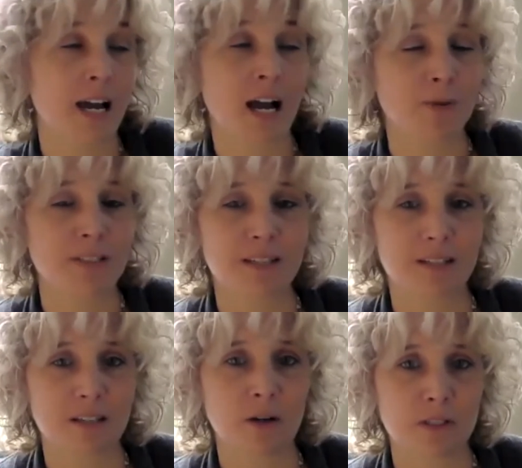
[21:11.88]
I would say
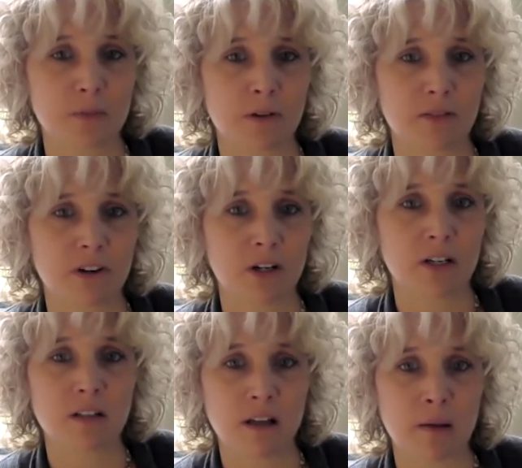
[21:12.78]
so. It's been a very
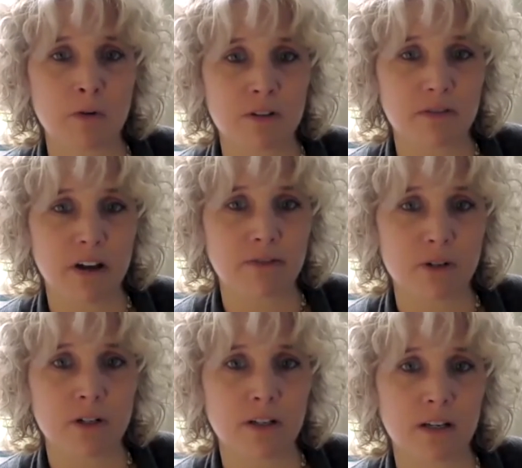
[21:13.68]
collaborative
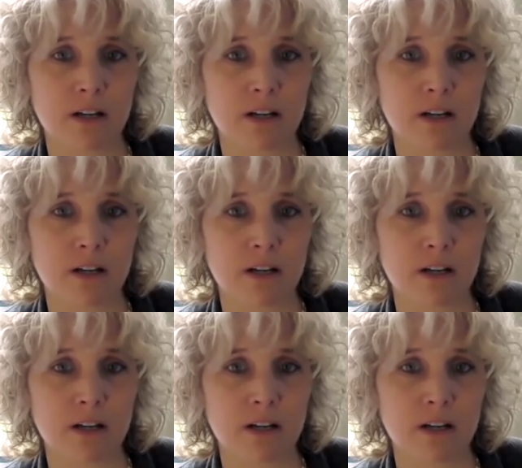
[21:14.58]
effort.